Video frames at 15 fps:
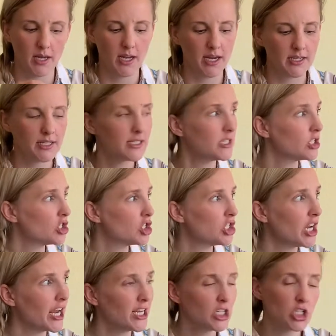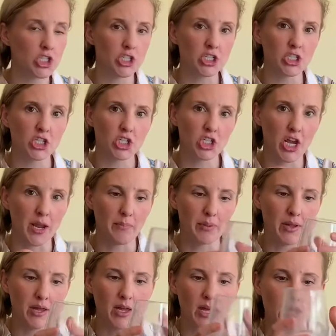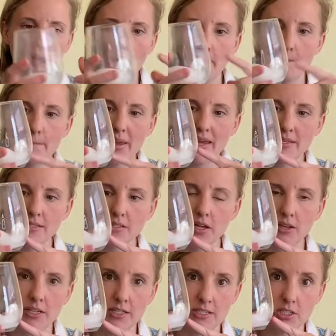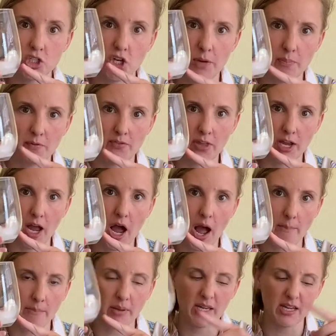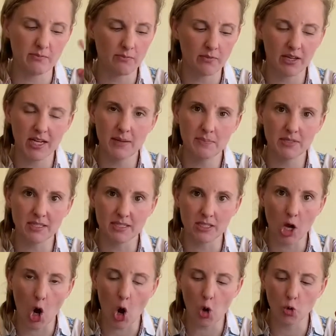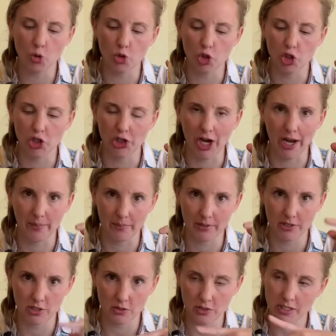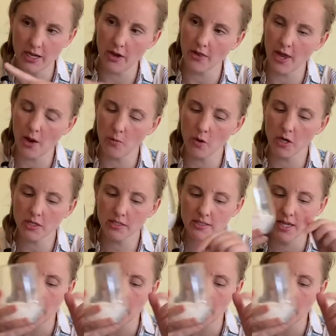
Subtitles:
It doesn't change its shape based on the shape of the cup. It keeps its own shape. Do you see how that works?